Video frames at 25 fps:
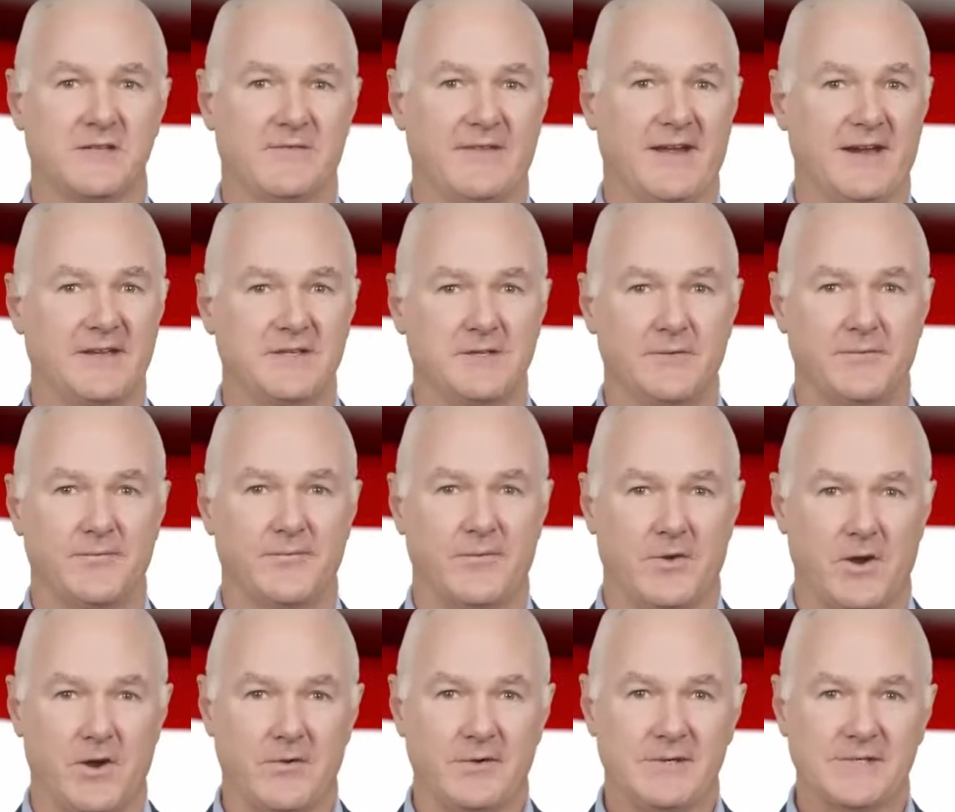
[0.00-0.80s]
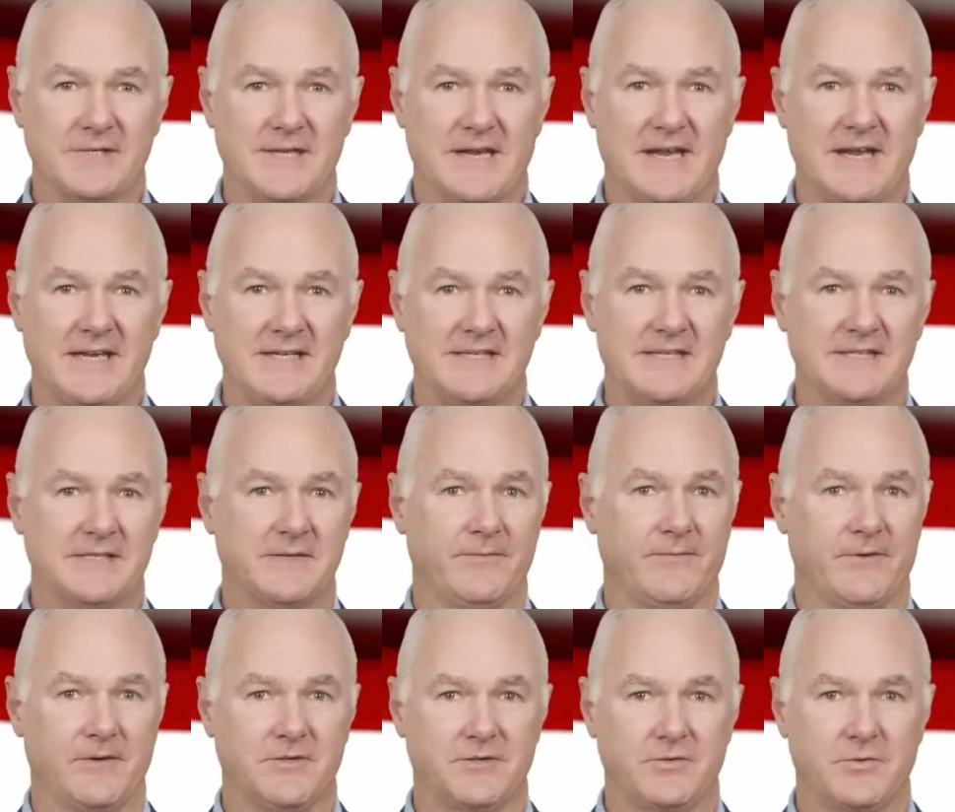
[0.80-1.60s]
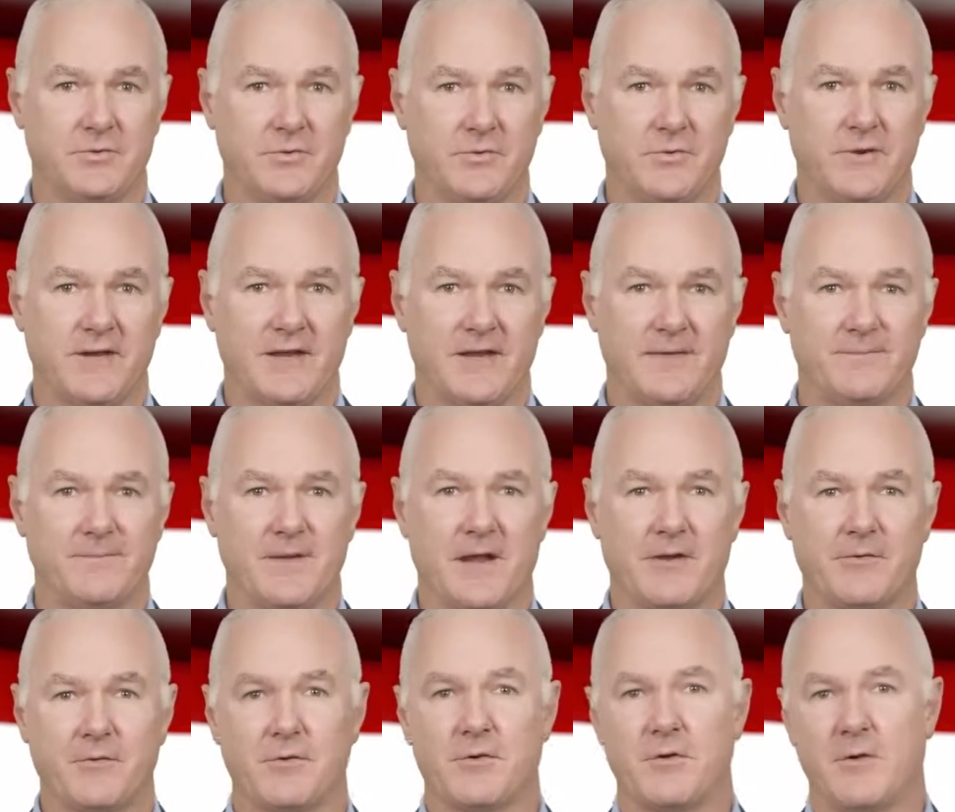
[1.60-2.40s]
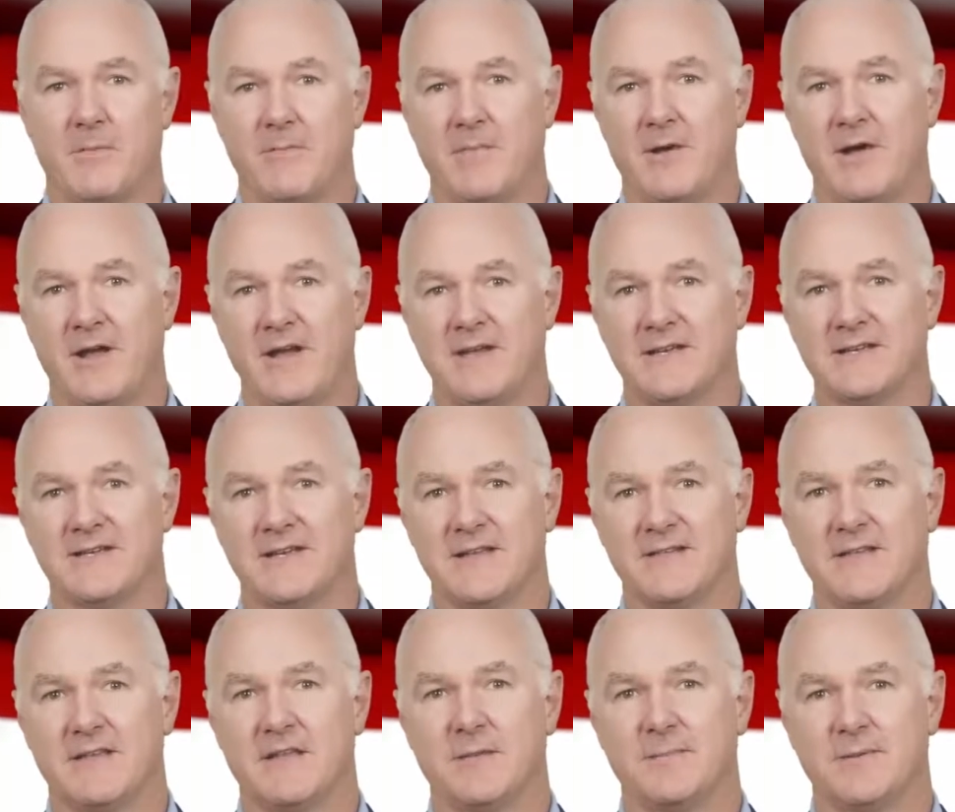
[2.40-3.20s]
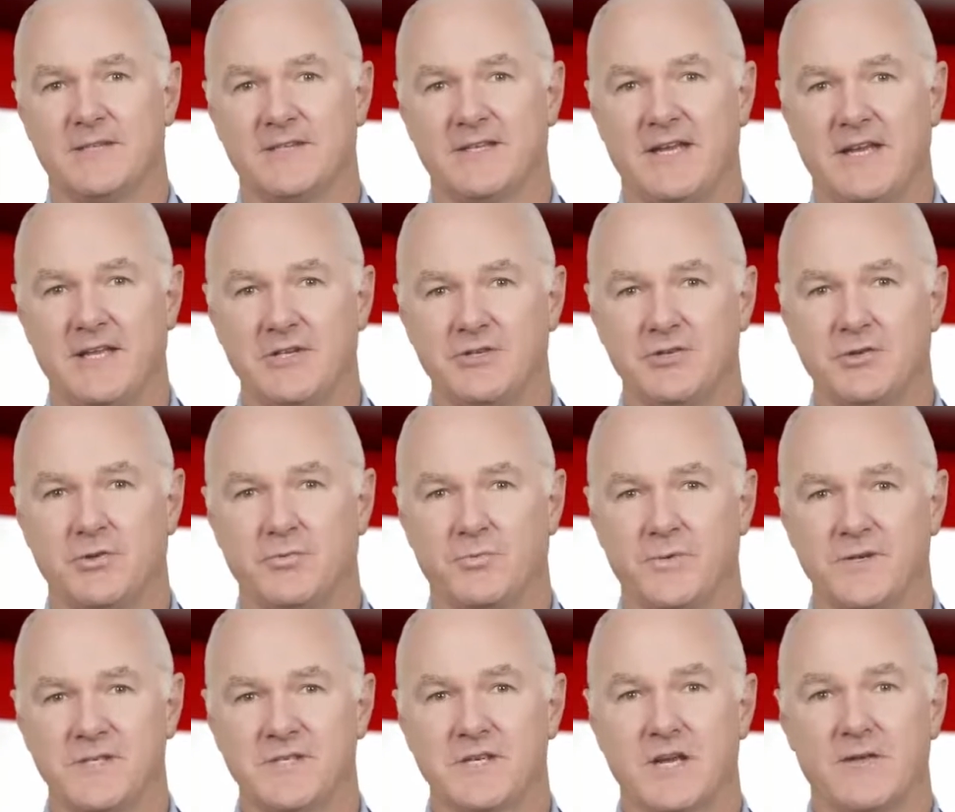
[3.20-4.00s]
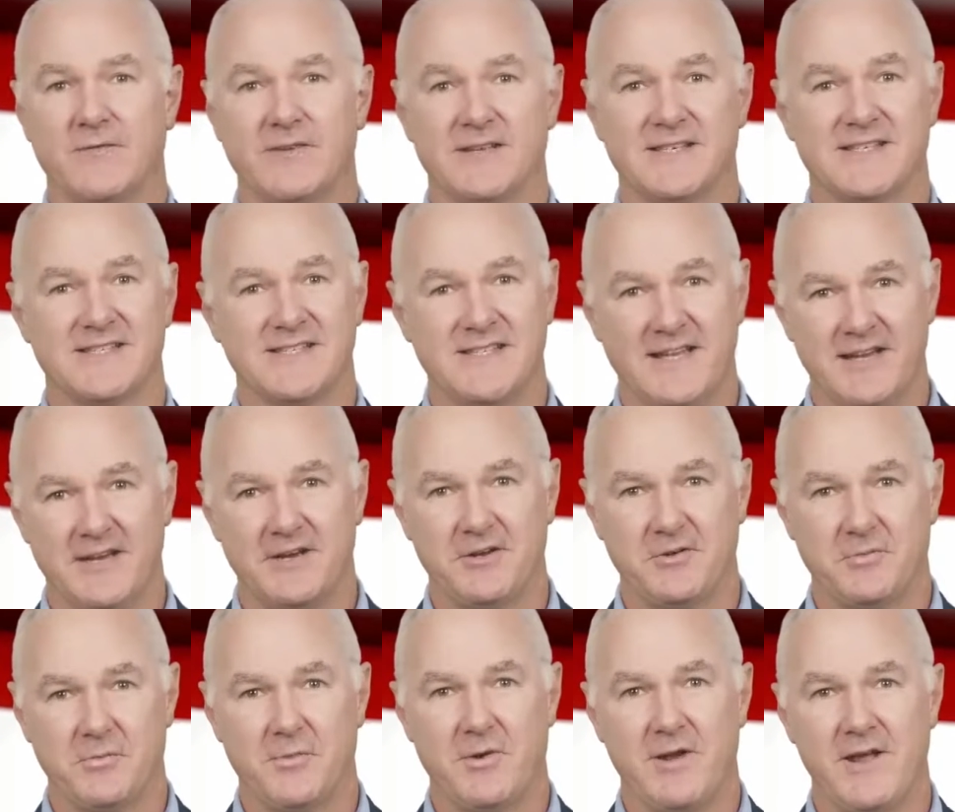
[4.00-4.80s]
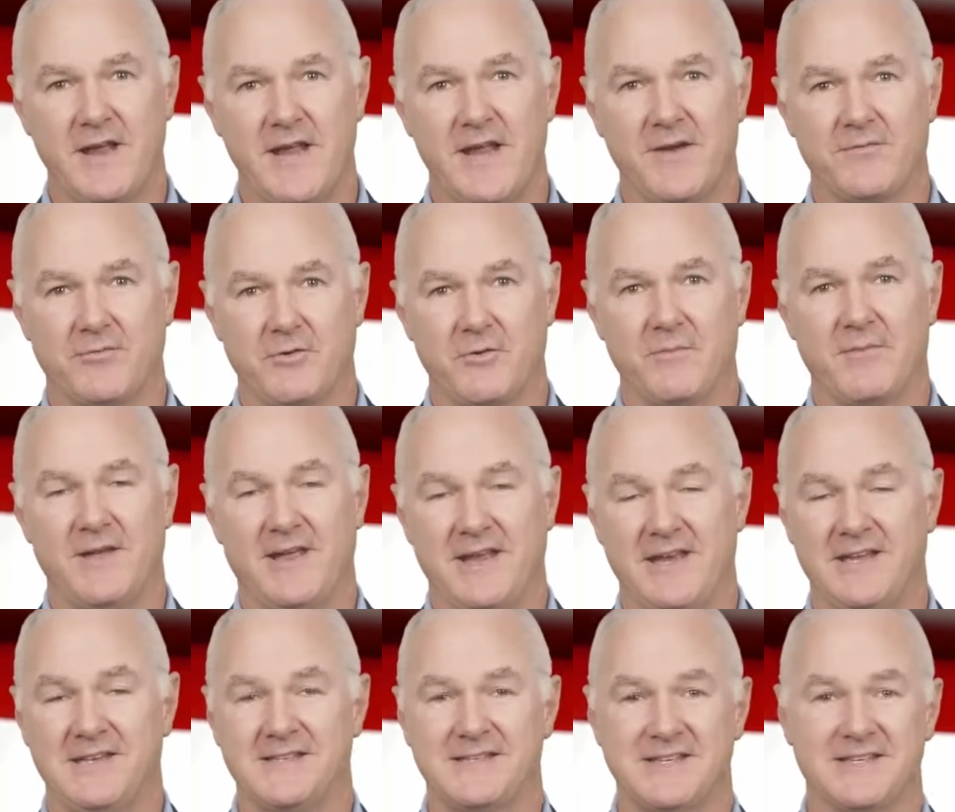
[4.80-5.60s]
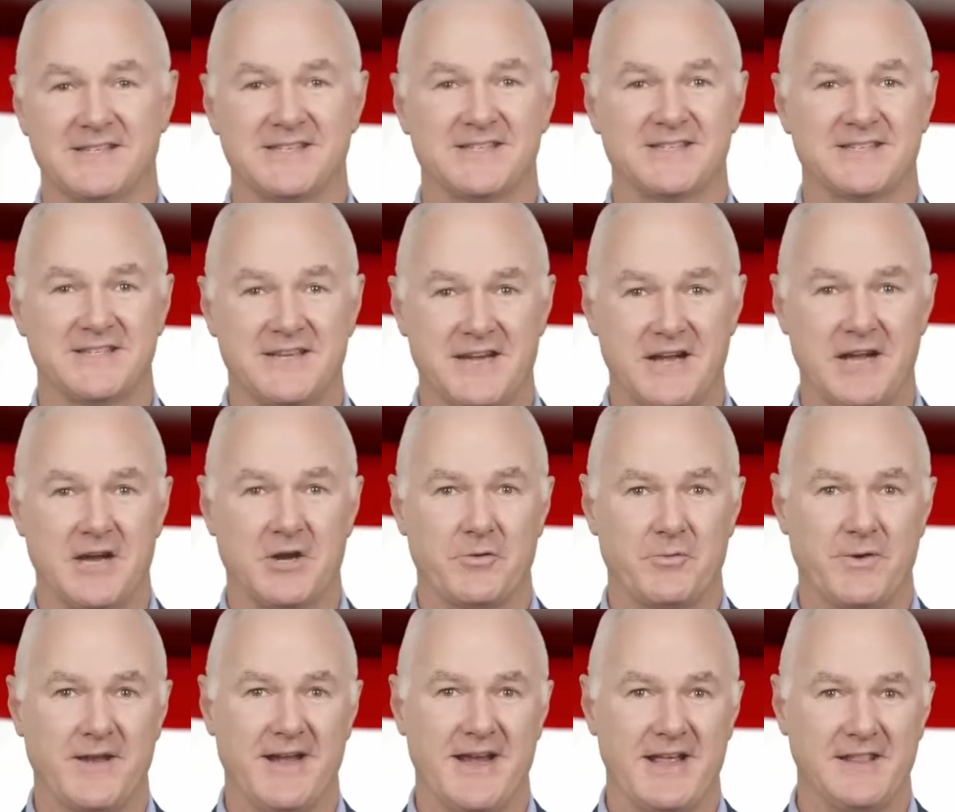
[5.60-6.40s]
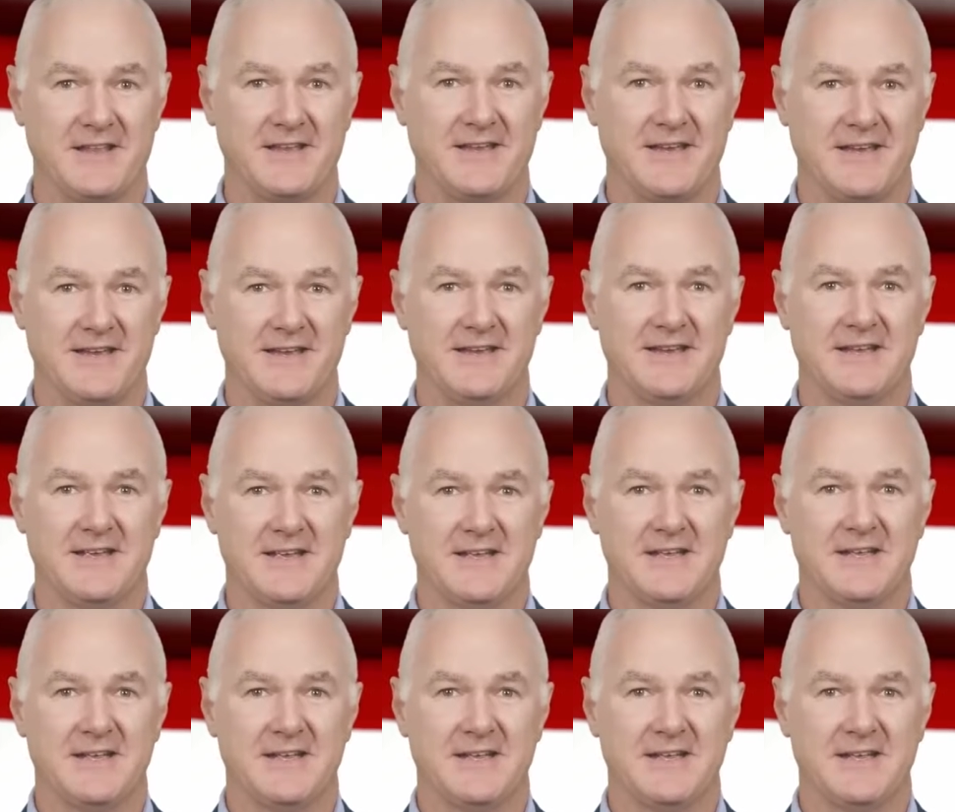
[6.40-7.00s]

of active virus cases in Victoria are a reminder that the potential risk of a second wave remains a stark reality.